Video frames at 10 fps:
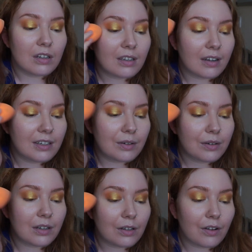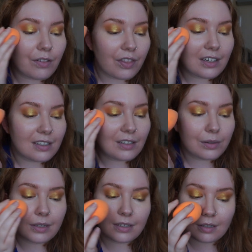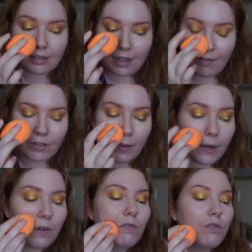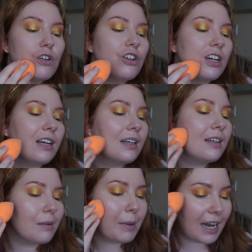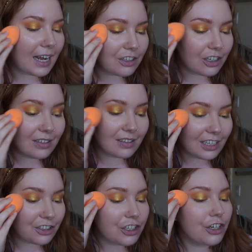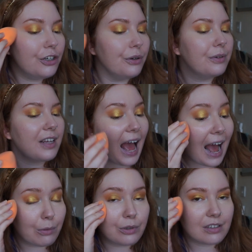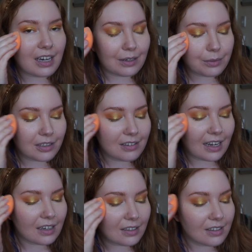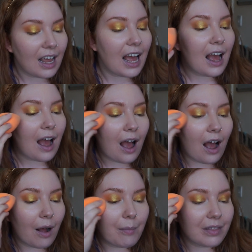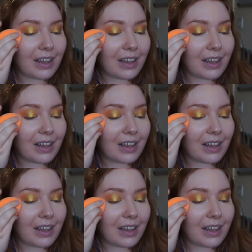So in 1327, Roger and Isabella actually stage a coup to oust Edward II.